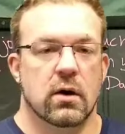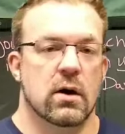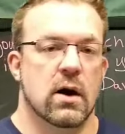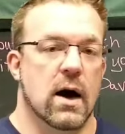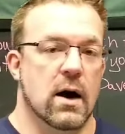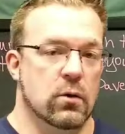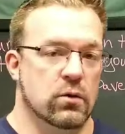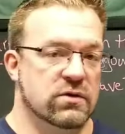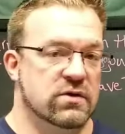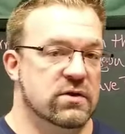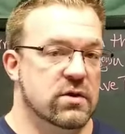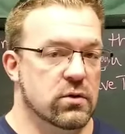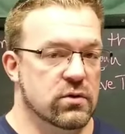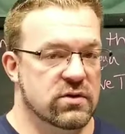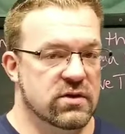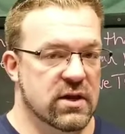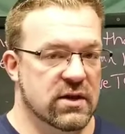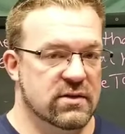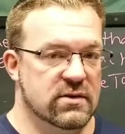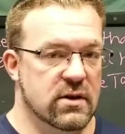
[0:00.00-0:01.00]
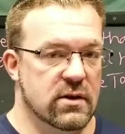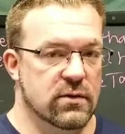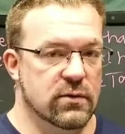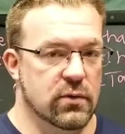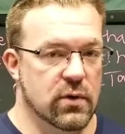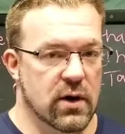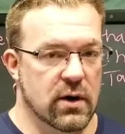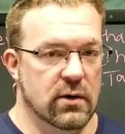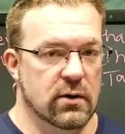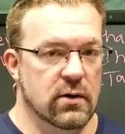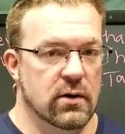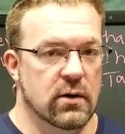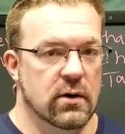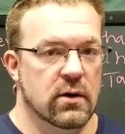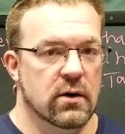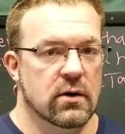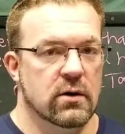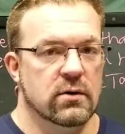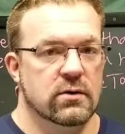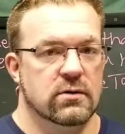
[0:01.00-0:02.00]
I was 263.
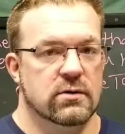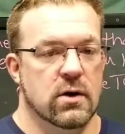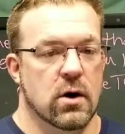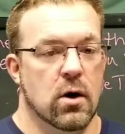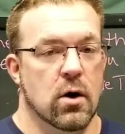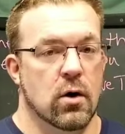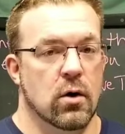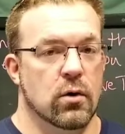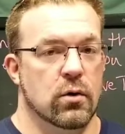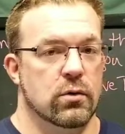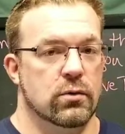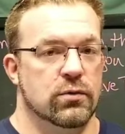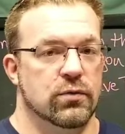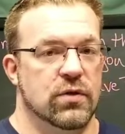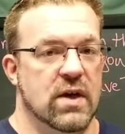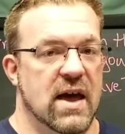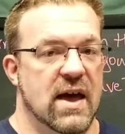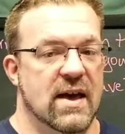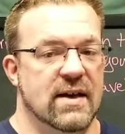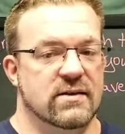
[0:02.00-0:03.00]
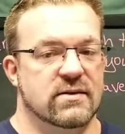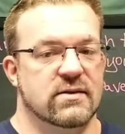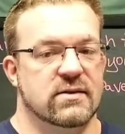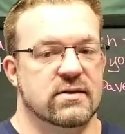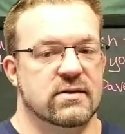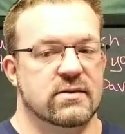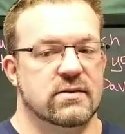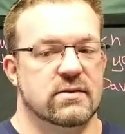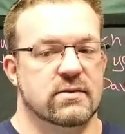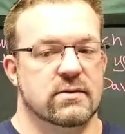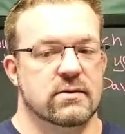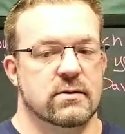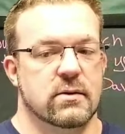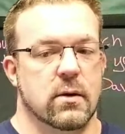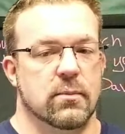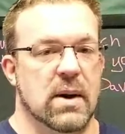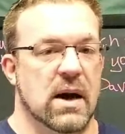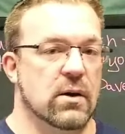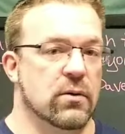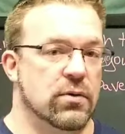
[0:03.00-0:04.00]
So that's
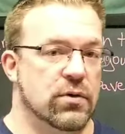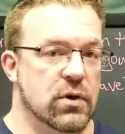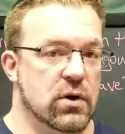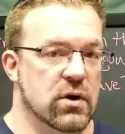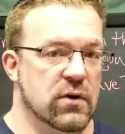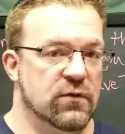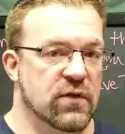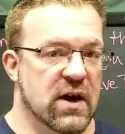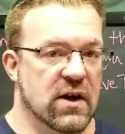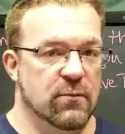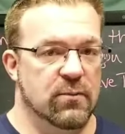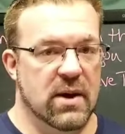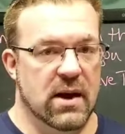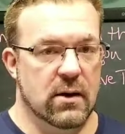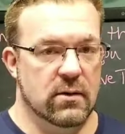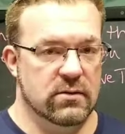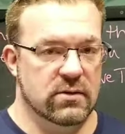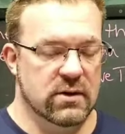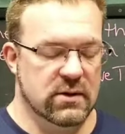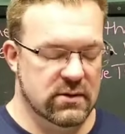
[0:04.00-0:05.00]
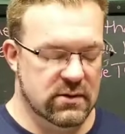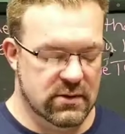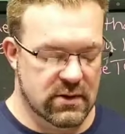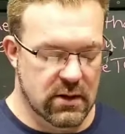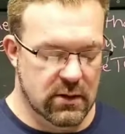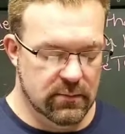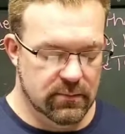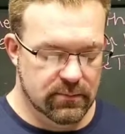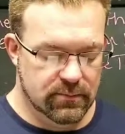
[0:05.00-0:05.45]
about 35 pounds, let's say.